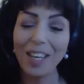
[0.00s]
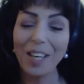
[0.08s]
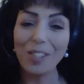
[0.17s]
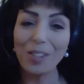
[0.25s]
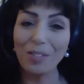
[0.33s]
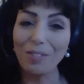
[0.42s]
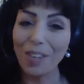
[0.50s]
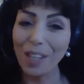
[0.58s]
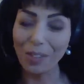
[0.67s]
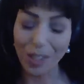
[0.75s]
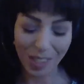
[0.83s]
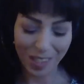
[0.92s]
to
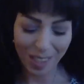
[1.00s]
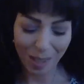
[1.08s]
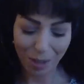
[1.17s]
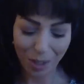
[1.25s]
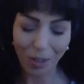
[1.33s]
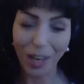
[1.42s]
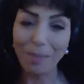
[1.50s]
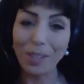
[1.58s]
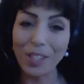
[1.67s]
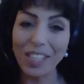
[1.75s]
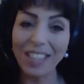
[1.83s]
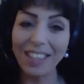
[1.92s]
followers and
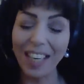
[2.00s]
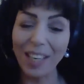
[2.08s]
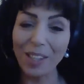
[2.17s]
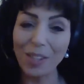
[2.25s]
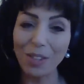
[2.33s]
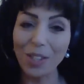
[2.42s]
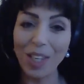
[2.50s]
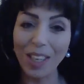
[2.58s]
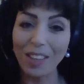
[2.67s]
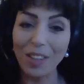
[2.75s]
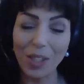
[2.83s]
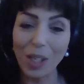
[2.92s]
subscribers, and thanks for
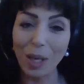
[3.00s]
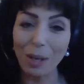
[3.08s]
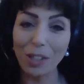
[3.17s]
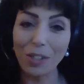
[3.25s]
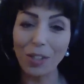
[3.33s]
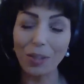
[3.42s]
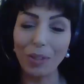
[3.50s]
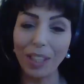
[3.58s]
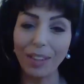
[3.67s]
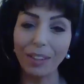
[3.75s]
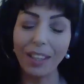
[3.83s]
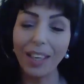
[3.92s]
taking the time to tune
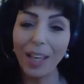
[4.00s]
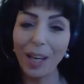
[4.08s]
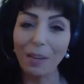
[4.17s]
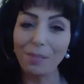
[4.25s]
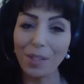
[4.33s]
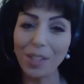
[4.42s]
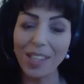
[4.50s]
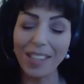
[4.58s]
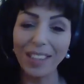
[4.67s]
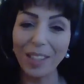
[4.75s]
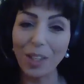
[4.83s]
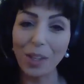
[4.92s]
in and for
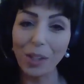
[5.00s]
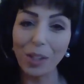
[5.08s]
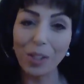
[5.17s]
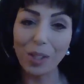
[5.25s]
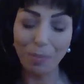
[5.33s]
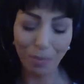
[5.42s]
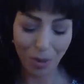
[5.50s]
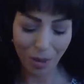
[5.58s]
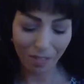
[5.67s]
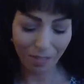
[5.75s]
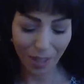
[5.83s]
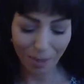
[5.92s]
sending in all your
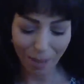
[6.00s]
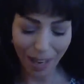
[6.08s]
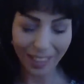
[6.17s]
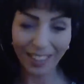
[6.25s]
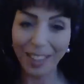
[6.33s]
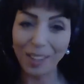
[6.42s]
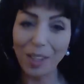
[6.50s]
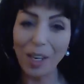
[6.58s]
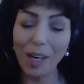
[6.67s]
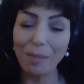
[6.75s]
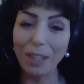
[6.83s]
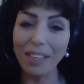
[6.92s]
support, feedback, and
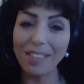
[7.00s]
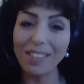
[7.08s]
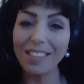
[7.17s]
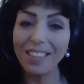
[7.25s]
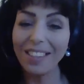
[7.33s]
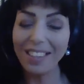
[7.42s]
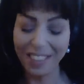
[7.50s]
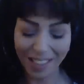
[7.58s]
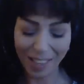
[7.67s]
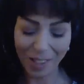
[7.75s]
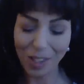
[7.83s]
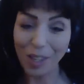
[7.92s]
comments.
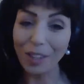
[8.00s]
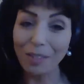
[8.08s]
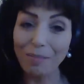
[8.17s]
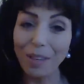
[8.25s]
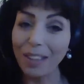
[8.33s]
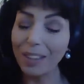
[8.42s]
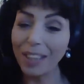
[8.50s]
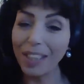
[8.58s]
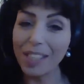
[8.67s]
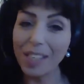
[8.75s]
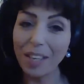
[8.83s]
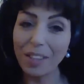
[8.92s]
Thanks to all of my
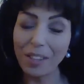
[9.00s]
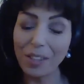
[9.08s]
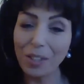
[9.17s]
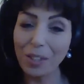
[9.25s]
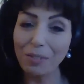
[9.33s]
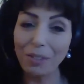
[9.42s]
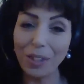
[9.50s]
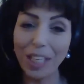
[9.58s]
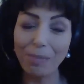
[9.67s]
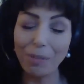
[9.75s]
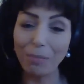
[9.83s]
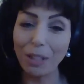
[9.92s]
clients out there too for
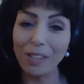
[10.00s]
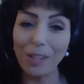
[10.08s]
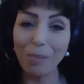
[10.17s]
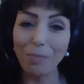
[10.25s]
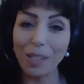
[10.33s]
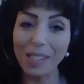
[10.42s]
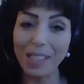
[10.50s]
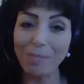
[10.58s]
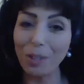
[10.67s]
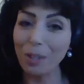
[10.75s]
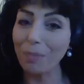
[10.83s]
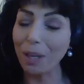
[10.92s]
keeping me so busy,
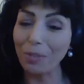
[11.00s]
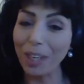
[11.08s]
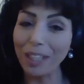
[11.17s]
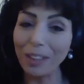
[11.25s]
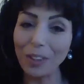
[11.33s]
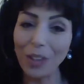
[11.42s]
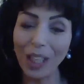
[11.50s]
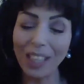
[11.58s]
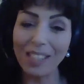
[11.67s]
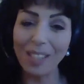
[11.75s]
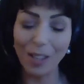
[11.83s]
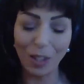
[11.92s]
both my regular
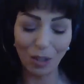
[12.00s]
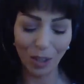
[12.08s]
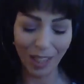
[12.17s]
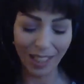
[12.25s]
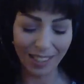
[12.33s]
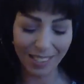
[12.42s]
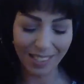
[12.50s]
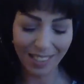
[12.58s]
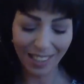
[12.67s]
clients and new clients.